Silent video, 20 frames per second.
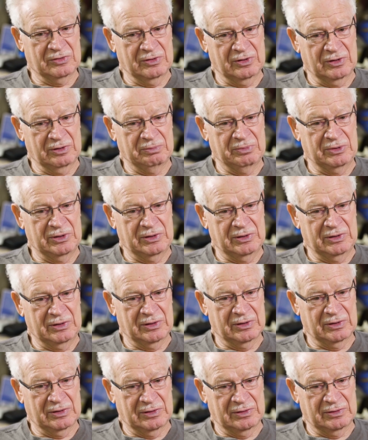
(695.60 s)
going to be
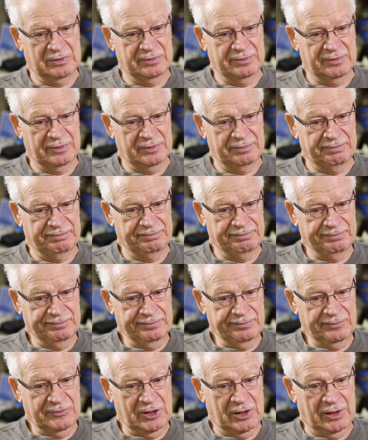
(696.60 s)
uh,
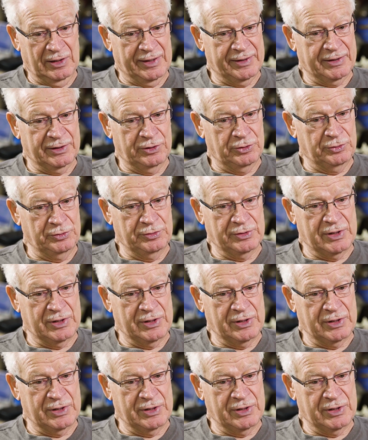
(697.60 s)
like a new